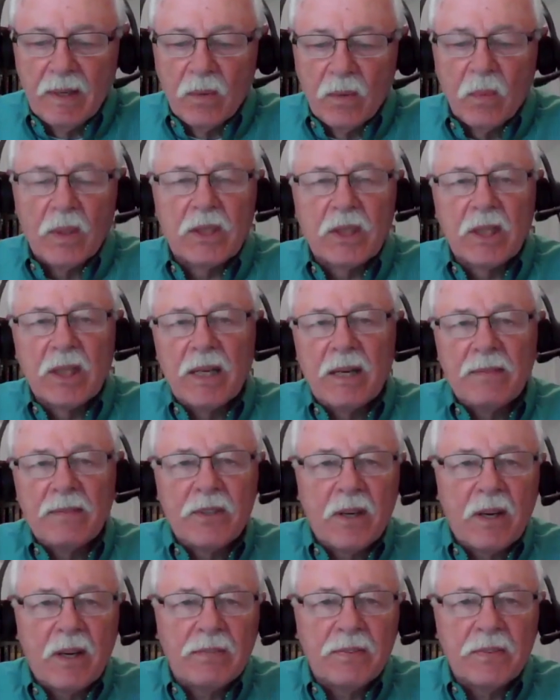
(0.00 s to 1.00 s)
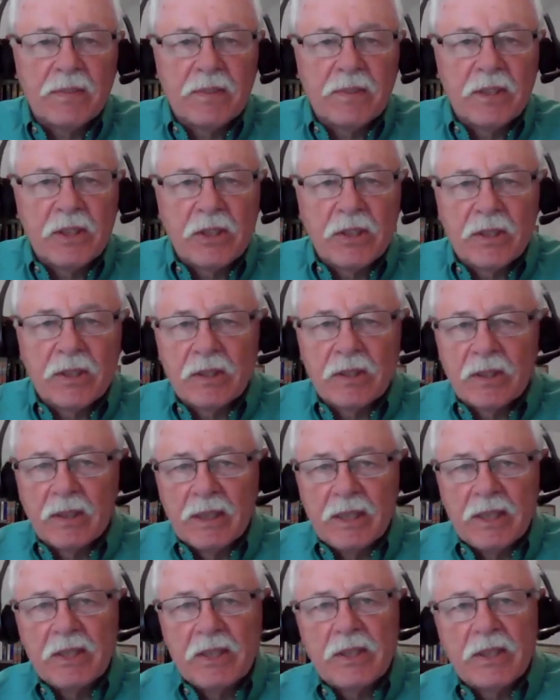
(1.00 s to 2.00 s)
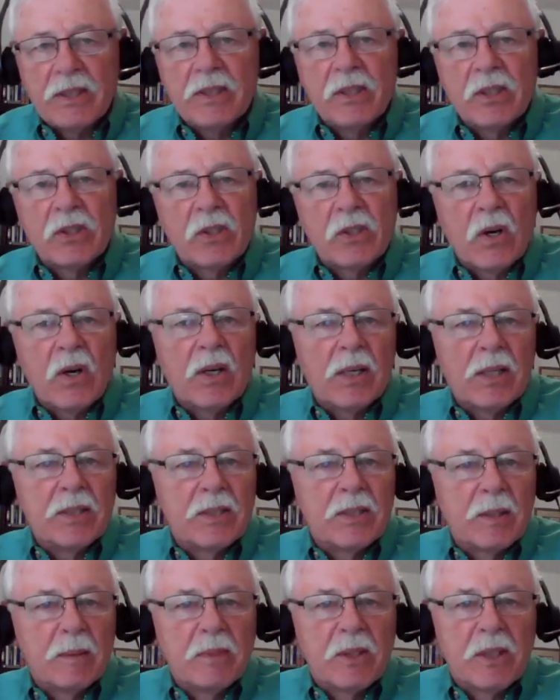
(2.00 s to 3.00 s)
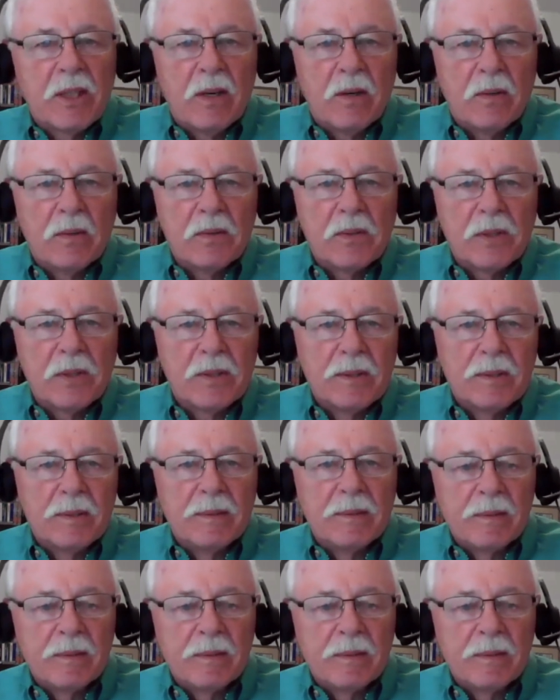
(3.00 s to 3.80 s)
What's left off of this list is the Saudis themselves.